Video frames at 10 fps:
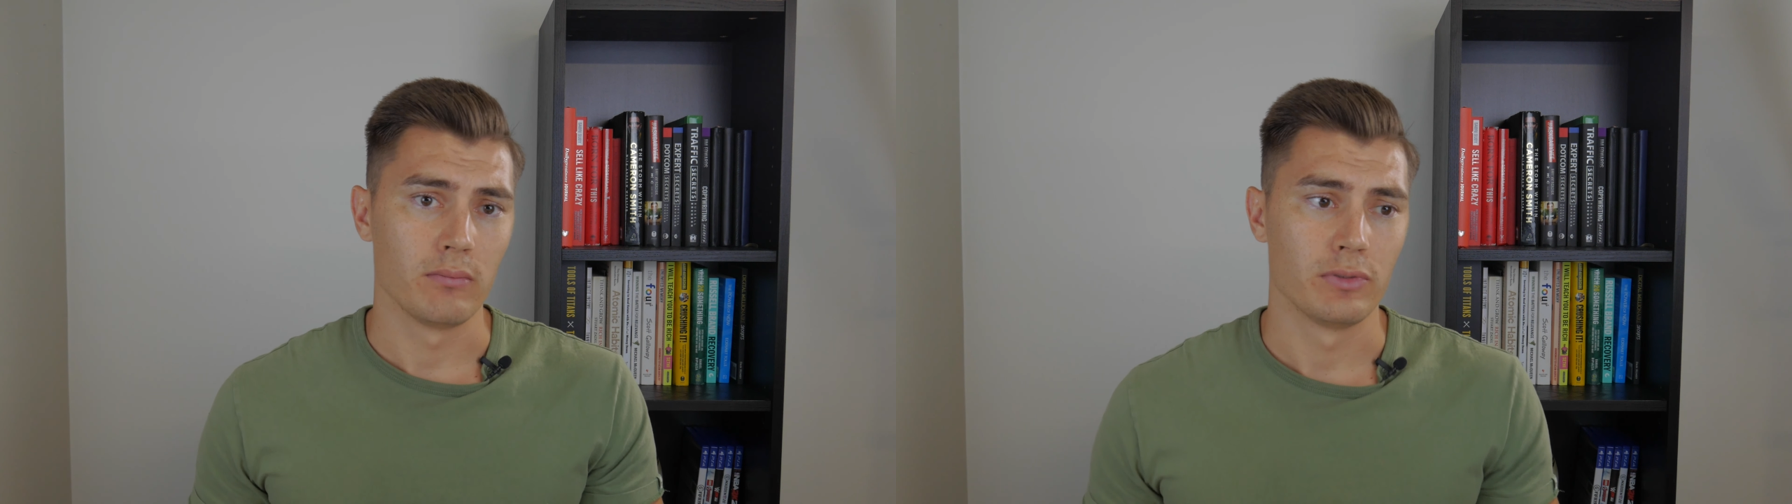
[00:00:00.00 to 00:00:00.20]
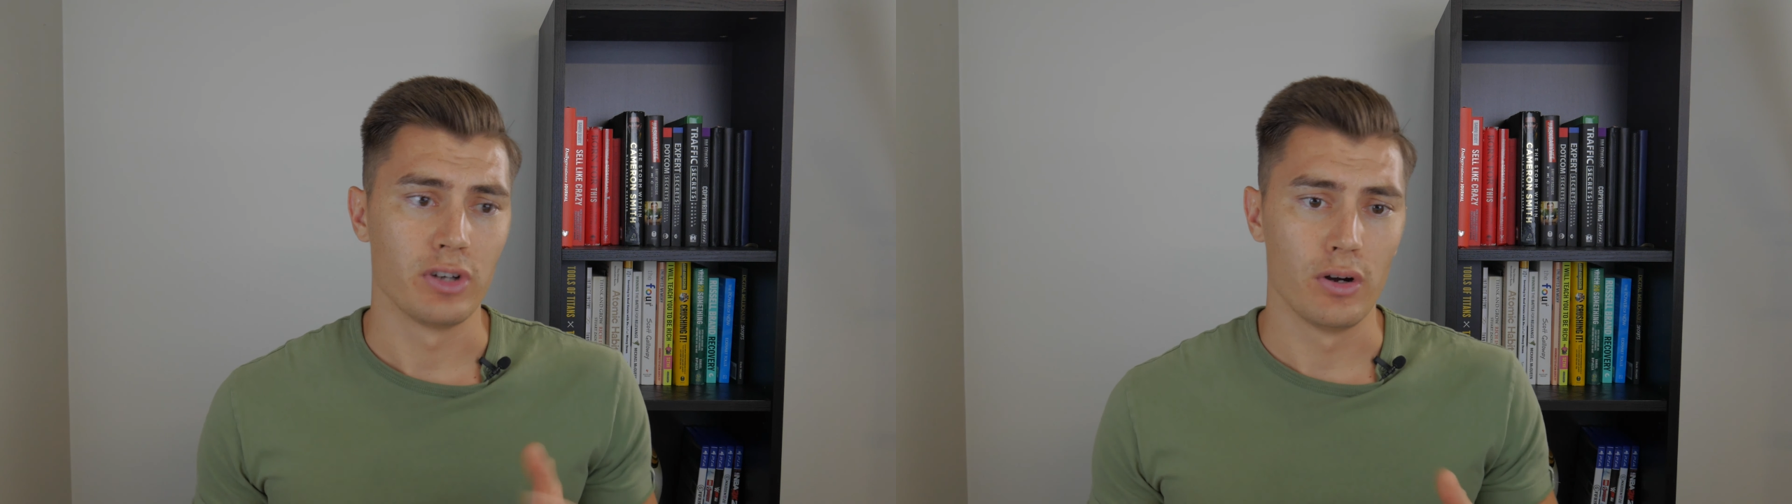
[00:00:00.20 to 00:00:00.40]

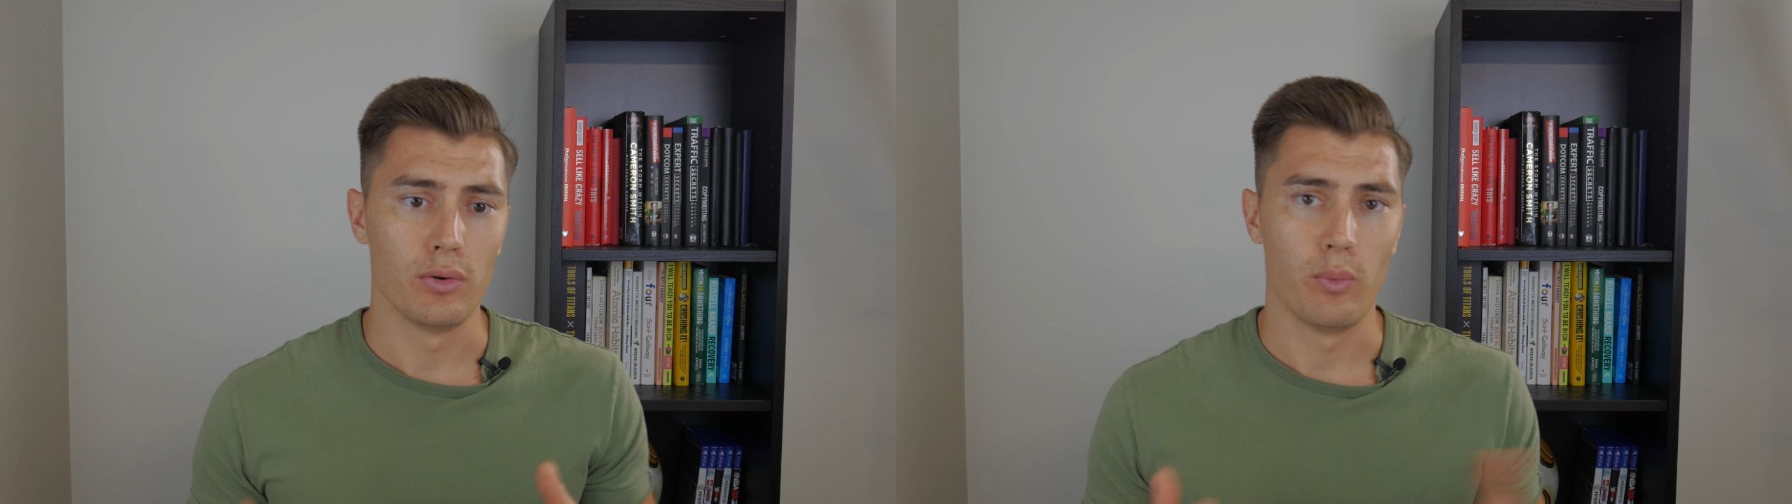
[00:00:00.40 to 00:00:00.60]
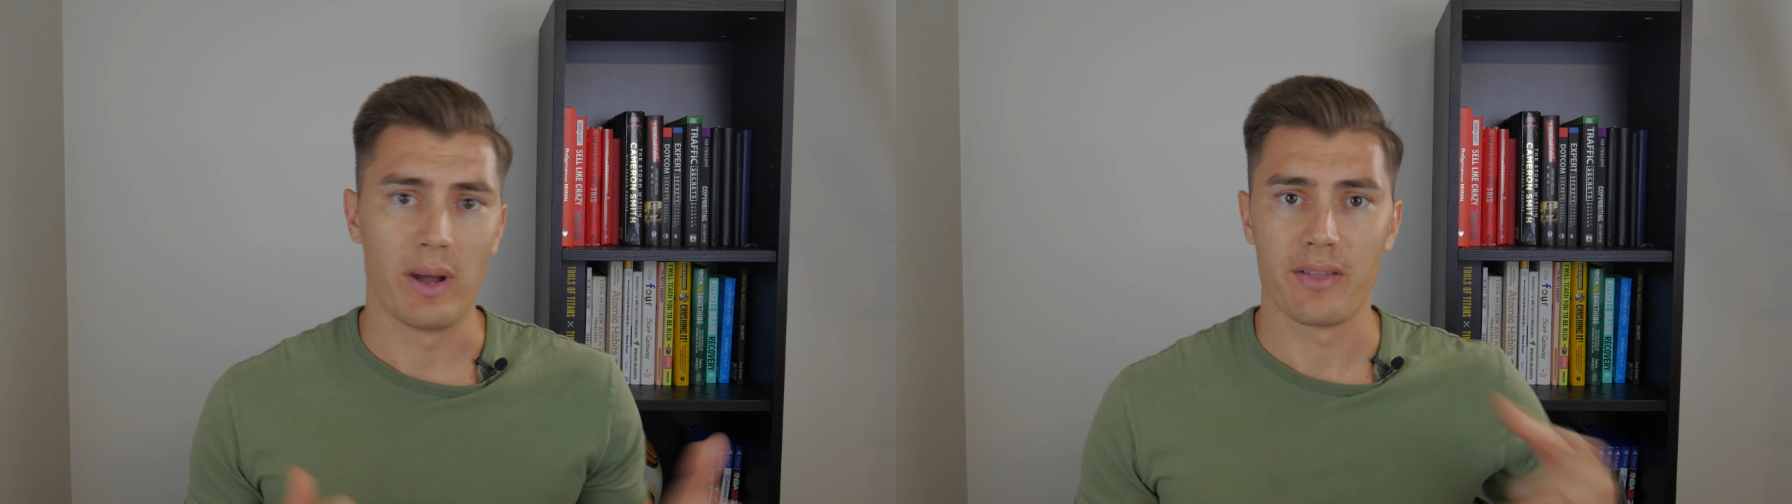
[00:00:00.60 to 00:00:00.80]

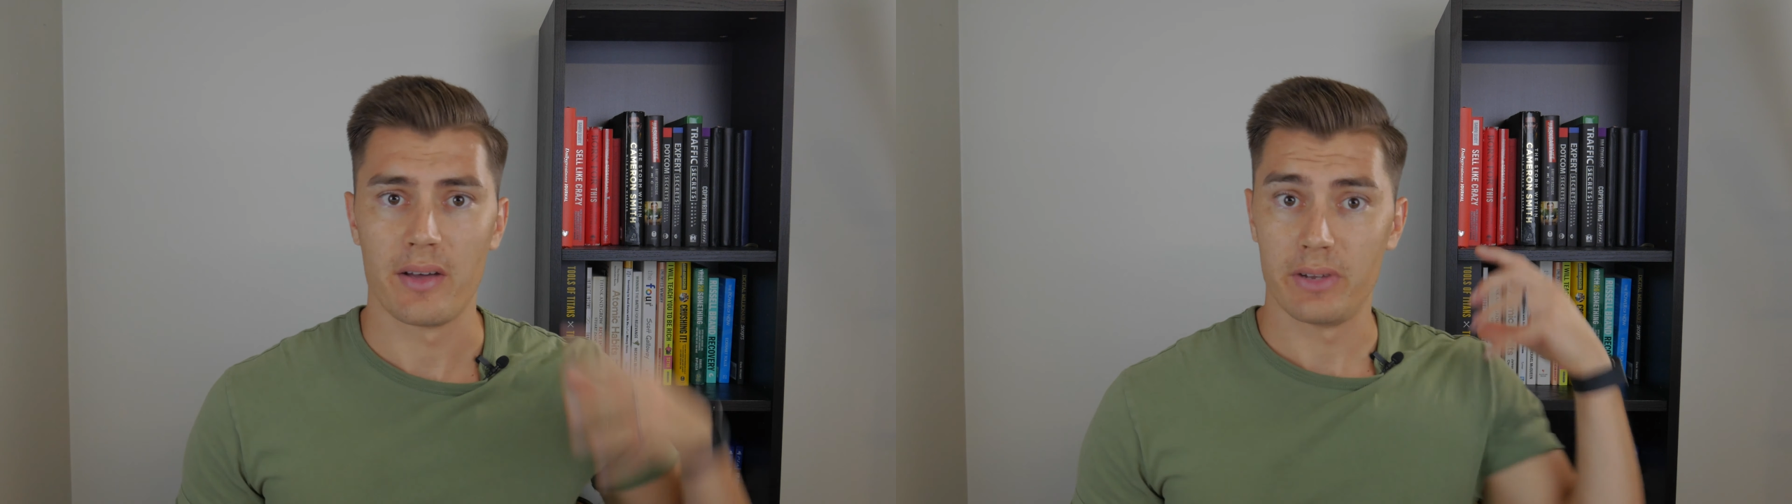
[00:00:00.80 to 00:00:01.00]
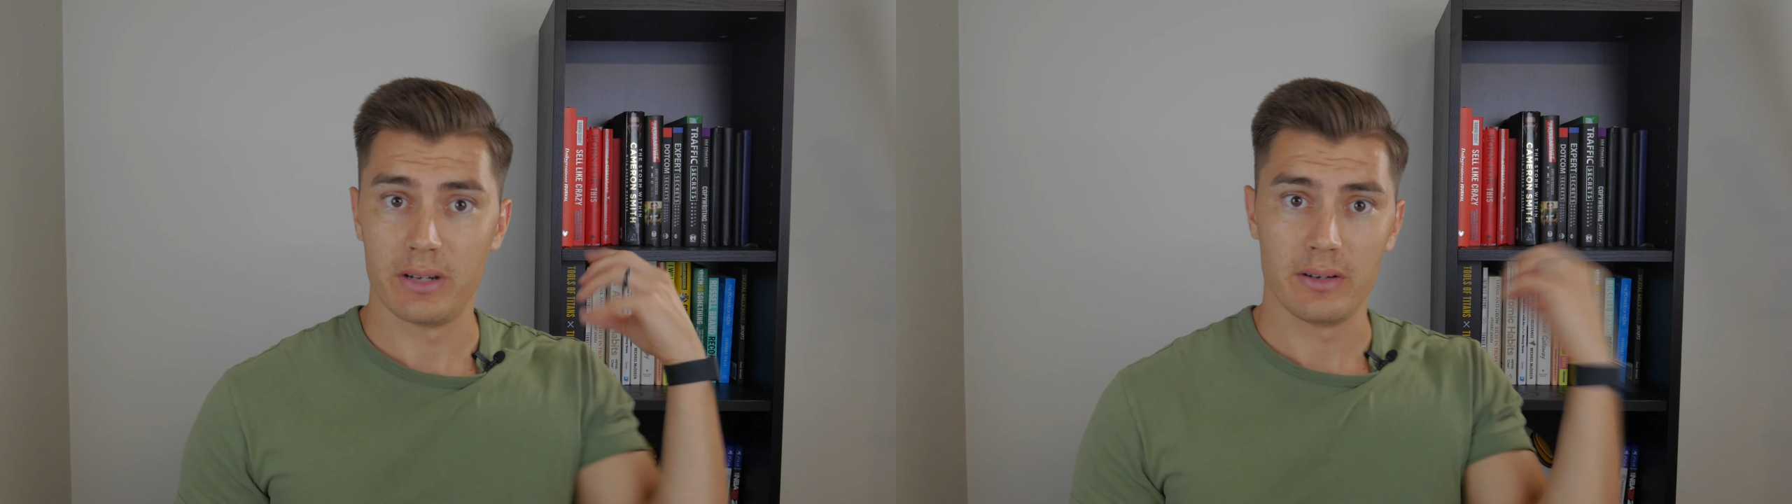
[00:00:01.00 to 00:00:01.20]
So whether
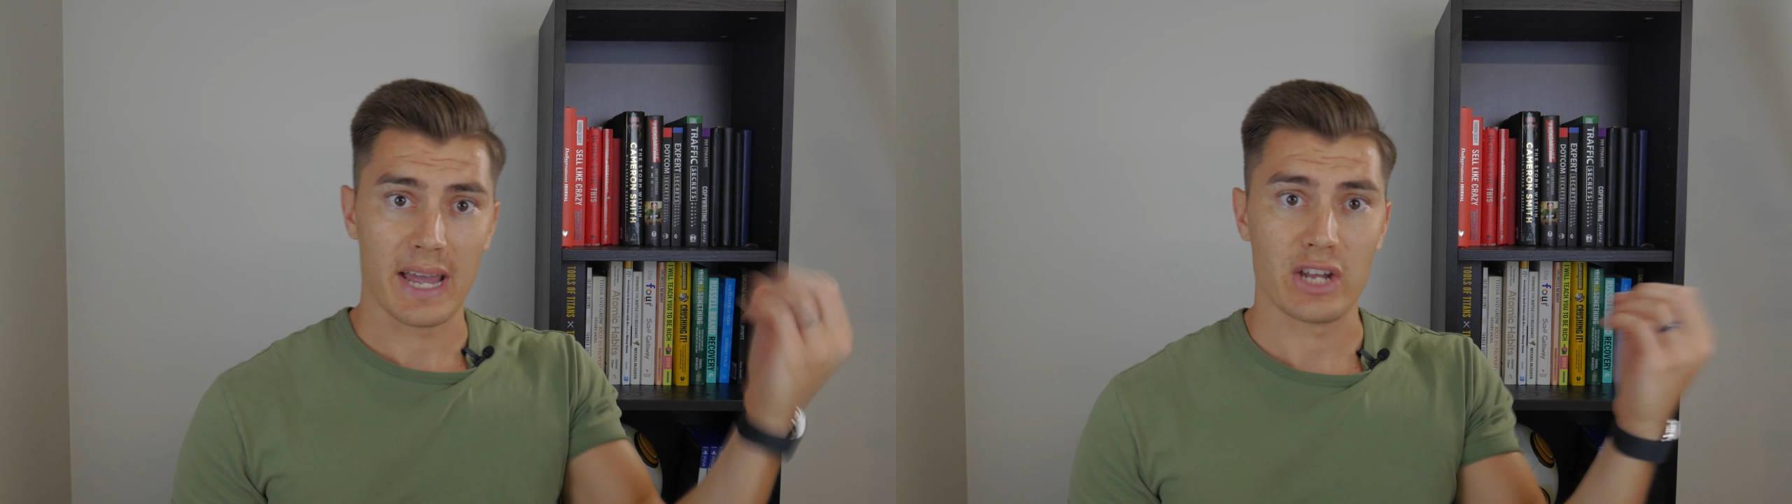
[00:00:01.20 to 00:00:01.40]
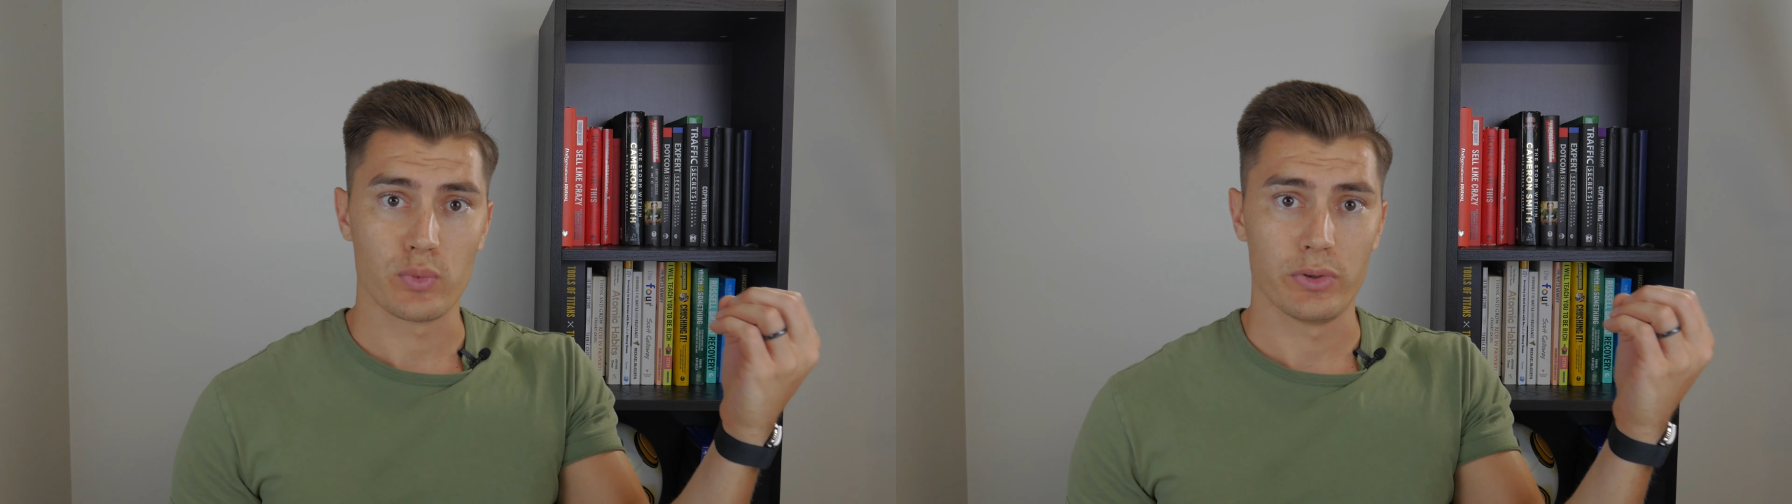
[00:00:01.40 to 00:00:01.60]
they've engaged